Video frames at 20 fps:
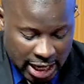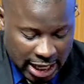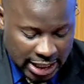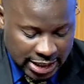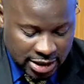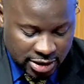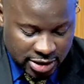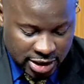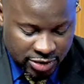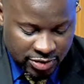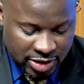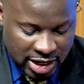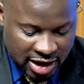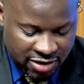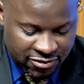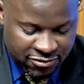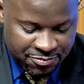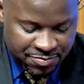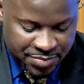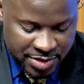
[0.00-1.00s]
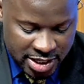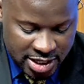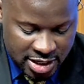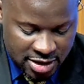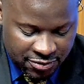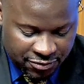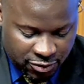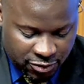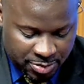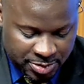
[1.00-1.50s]
for Uganda. Then we
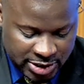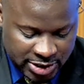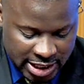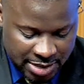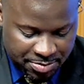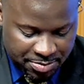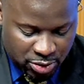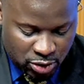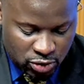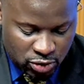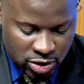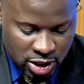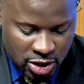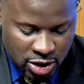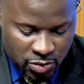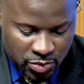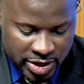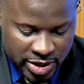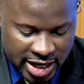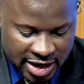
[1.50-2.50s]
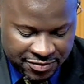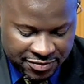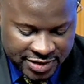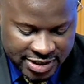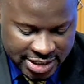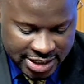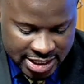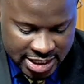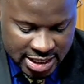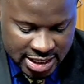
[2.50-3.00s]
have B for Butembo.
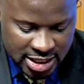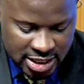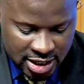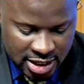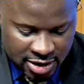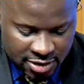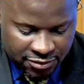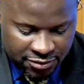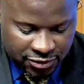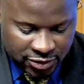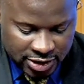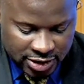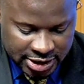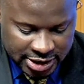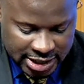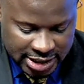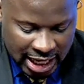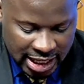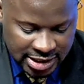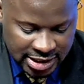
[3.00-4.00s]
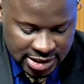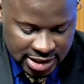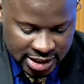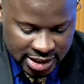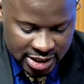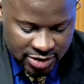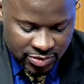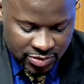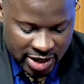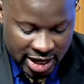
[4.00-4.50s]
We have T for
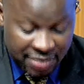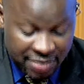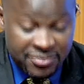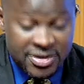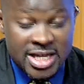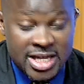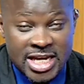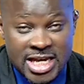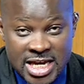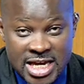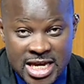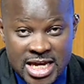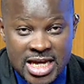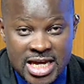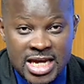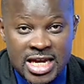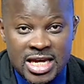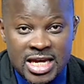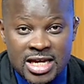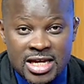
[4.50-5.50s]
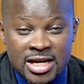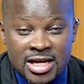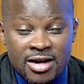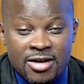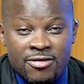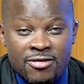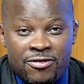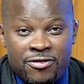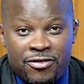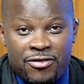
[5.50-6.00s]
Tangerine. We have
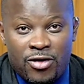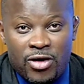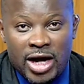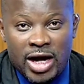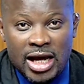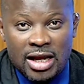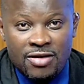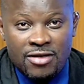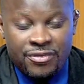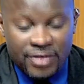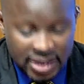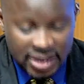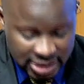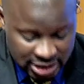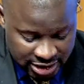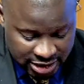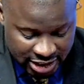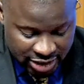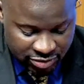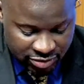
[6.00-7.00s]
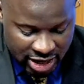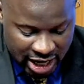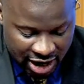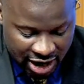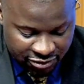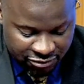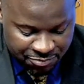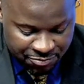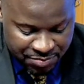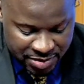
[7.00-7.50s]
E for elephant
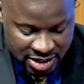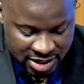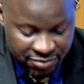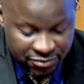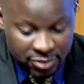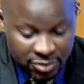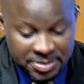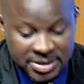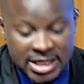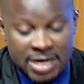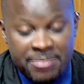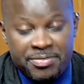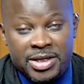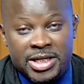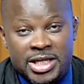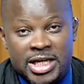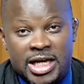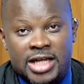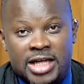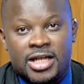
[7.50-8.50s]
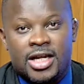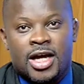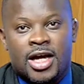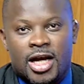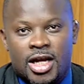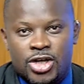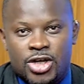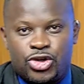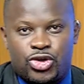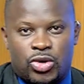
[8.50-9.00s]
and then we have B for Butembo
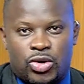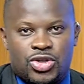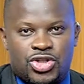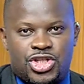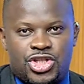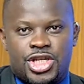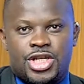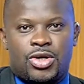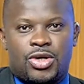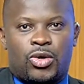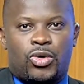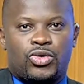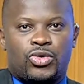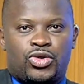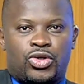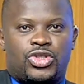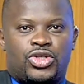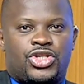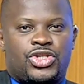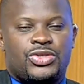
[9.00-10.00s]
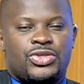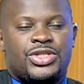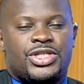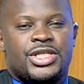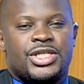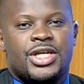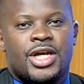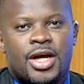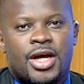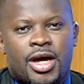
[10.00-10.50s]
again
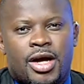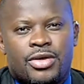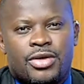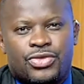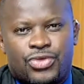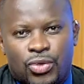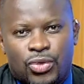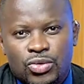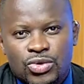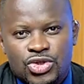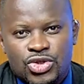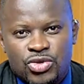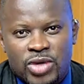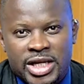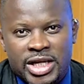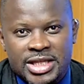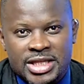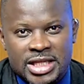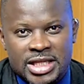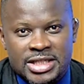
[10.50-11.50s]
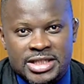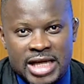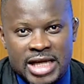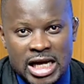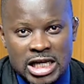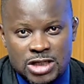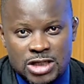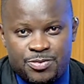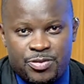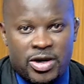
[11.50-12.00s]
.go.ug those who are
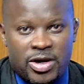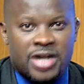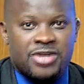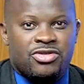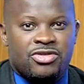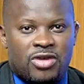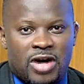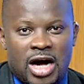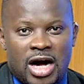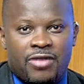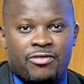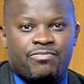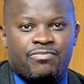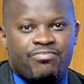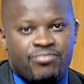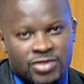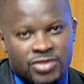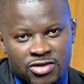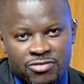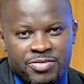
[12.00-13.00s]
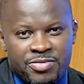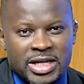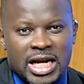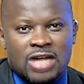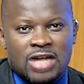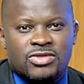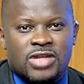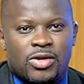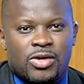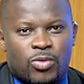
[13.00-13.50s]
in the diaspora and you are
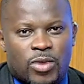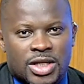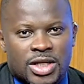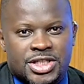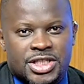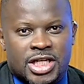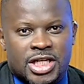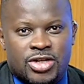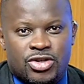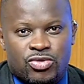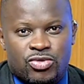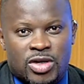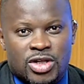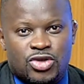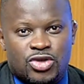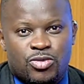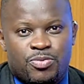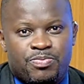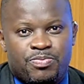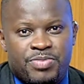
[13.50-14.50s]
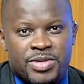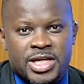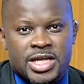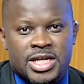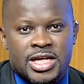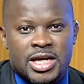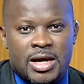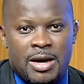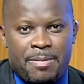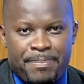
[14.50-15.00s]
you've been actually watching and you want
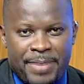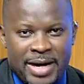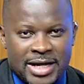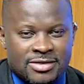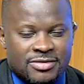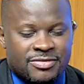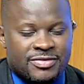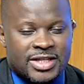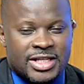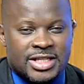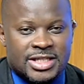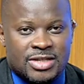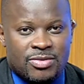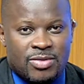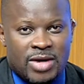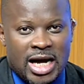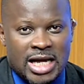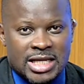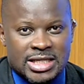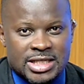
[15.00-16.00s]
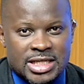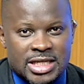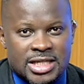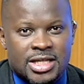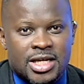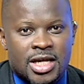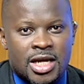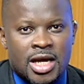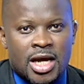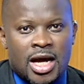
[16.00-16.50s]
to be a part of this they
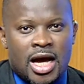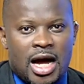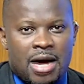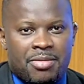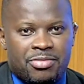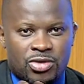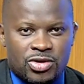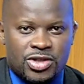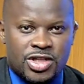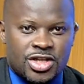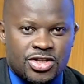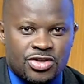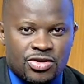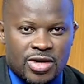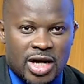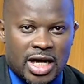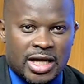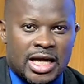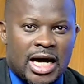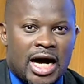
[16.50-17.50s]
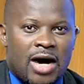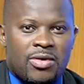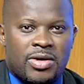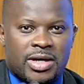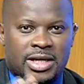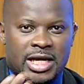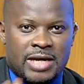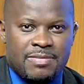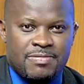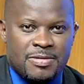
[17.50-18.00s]
were asking I'm not in
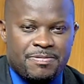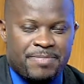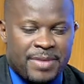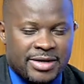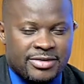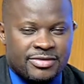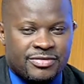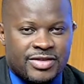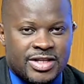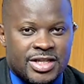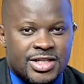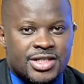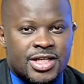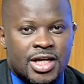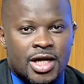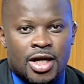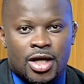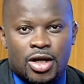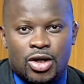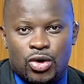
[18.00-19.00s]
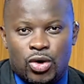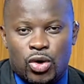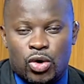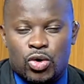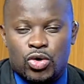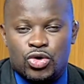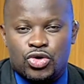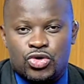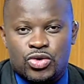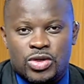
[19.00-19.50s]
Uganda how can I be part of this
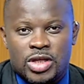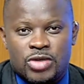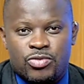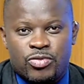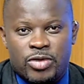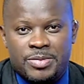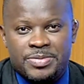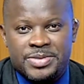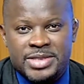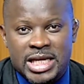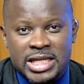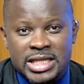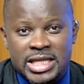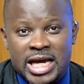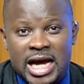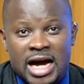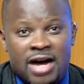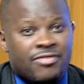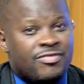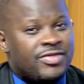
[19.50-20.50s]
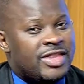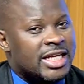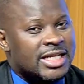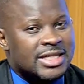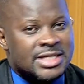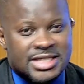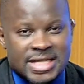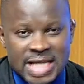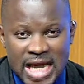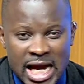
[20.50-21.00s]
log on to that website they
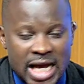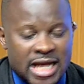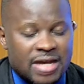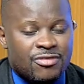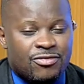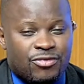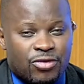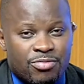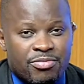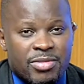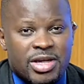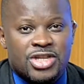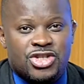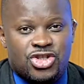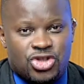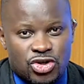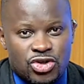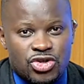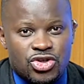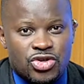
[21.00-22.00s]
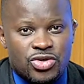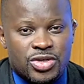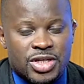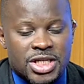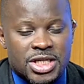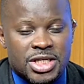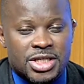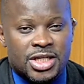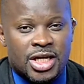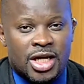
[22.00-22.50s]
have the entire
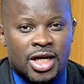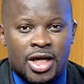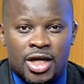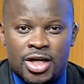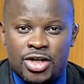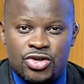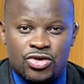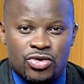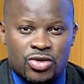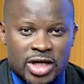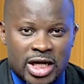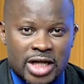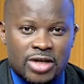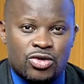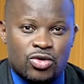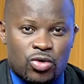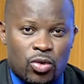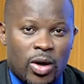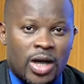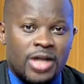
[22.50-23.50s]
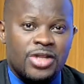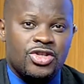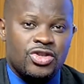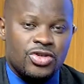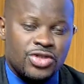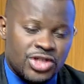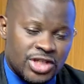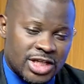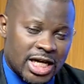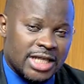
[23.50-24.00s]
information you need you can
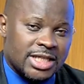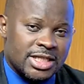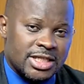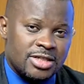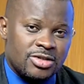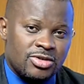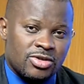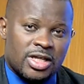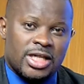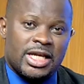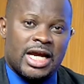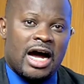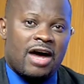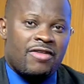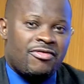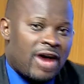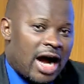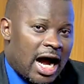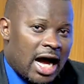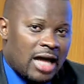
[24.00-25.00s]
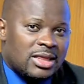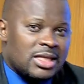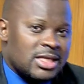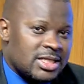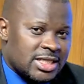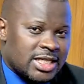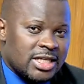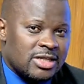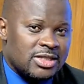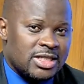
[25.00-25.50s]
go and you study you can
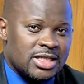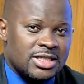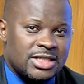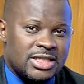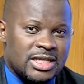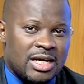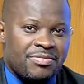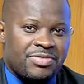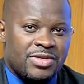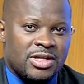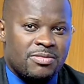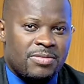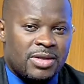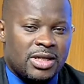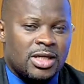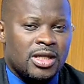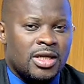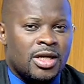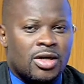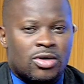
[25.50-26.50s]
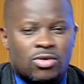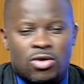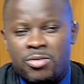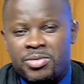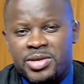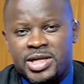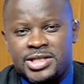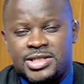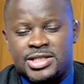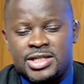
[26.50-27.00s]
have other skills in something but
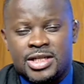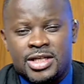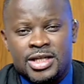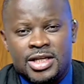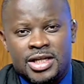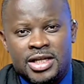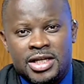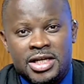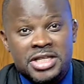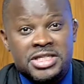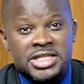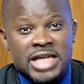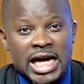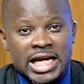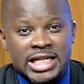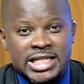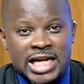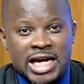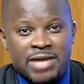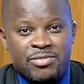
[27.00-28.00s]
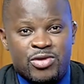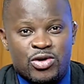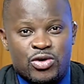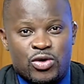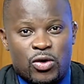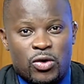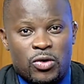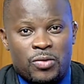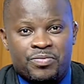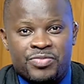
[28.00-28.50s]
comrades it's high
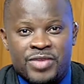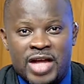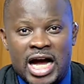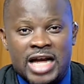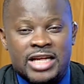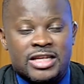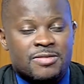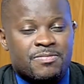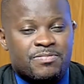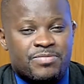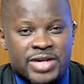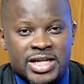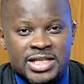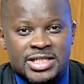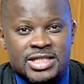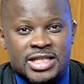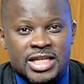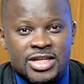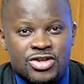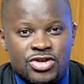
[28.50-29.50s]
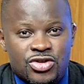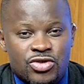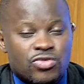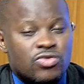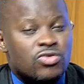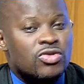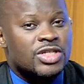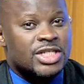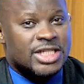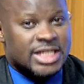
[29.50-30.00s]
time we go and embrace
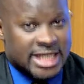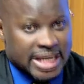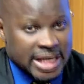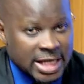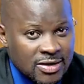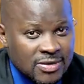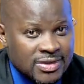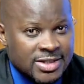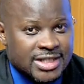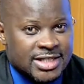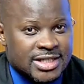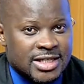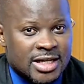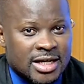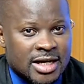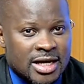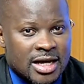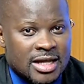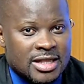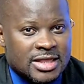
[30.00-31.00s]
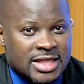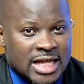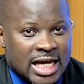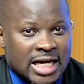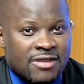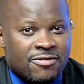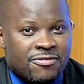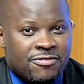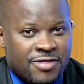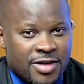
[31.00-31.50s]
the new skills
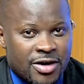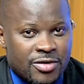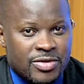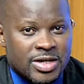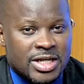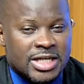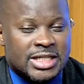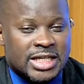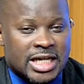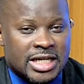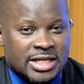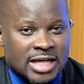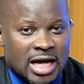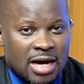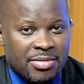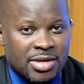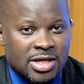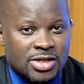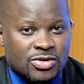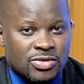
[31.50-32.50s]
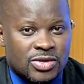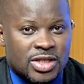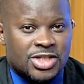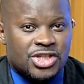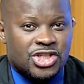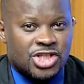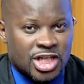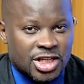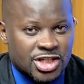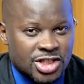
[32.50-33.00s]
that are very
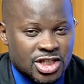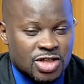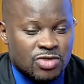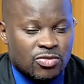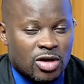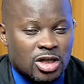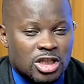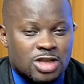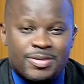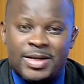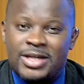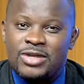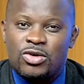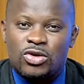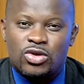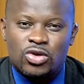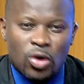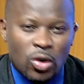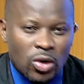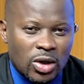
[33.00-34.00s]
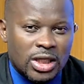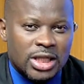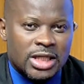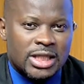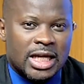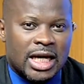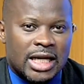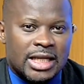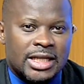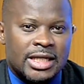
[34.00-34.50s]
dynamic to the changing worlds, but not
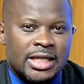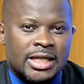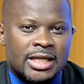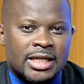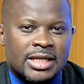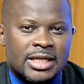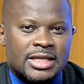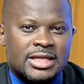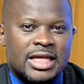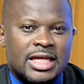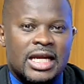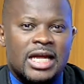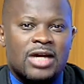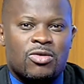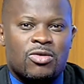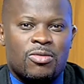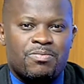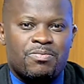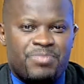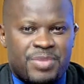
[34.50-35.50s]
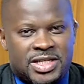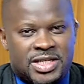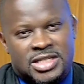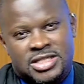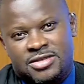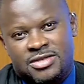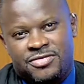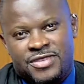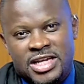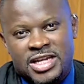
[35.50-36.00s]
only that, that are
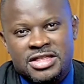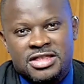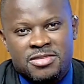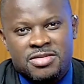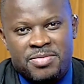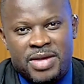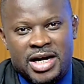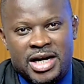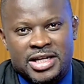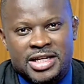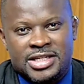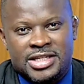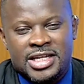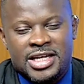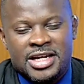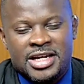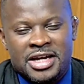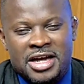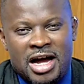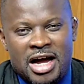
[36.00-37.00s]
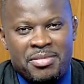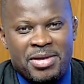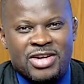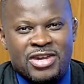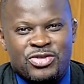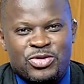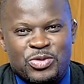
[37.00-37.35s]
competitive in the market.